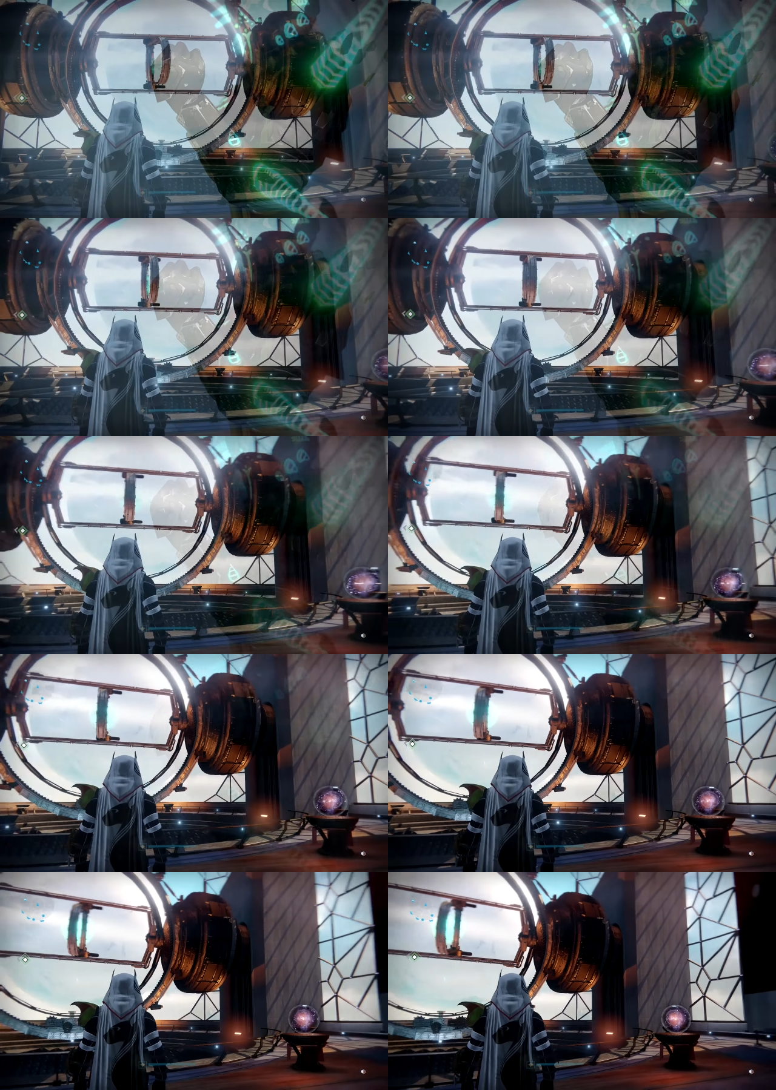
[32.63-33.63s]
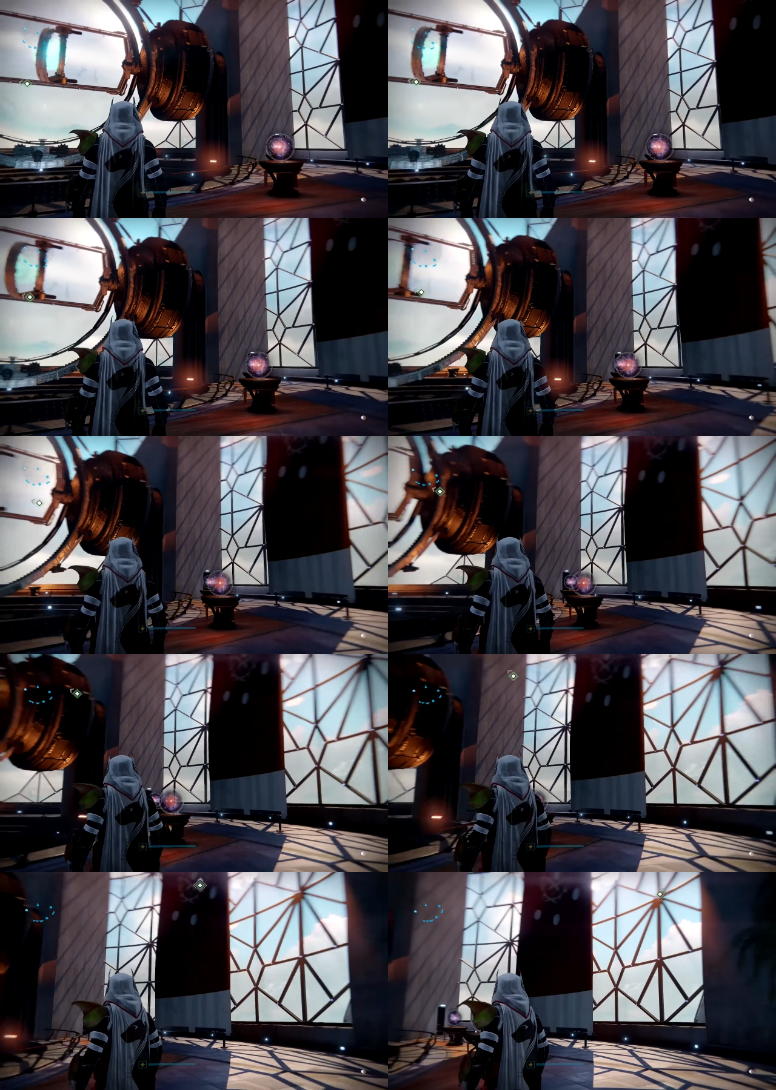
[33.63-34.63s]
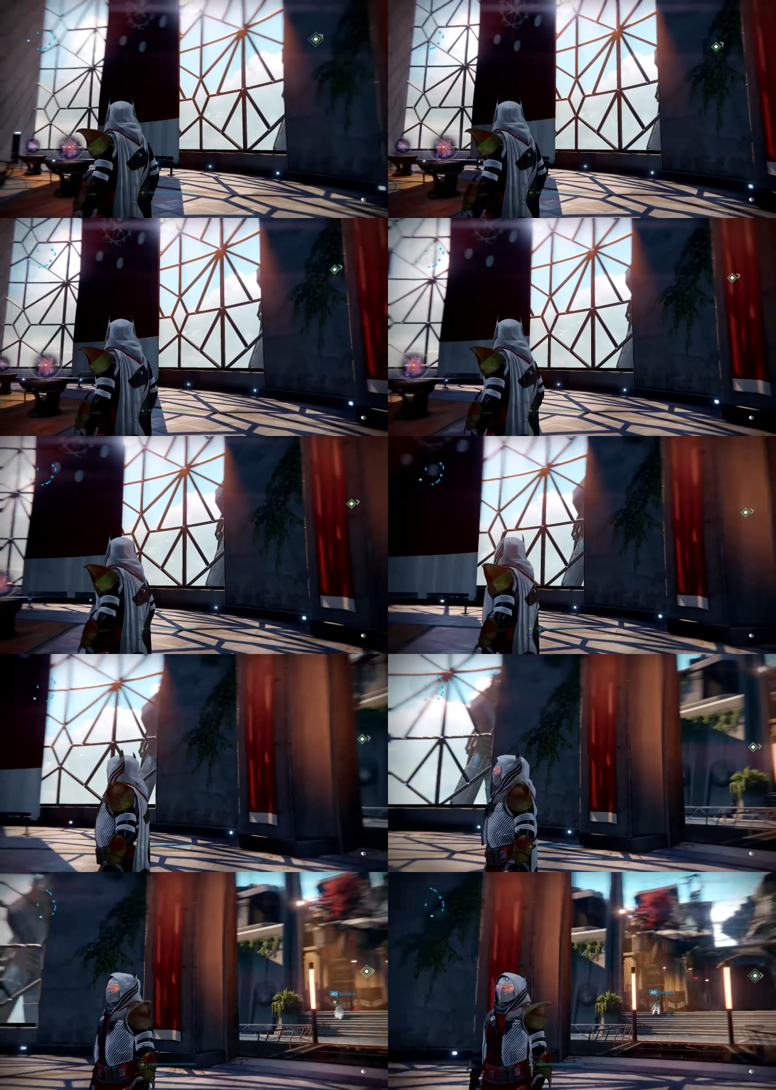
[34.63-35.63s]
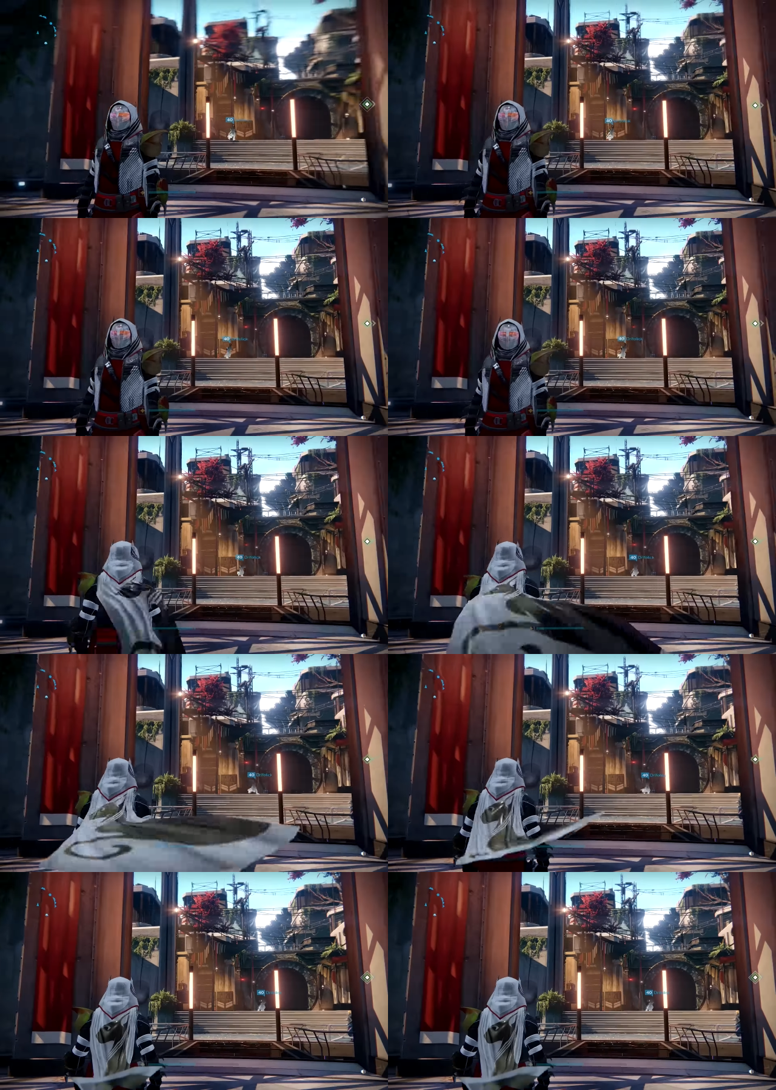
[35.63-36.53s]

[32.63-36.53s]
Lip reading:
Nobody's mouth can be seen.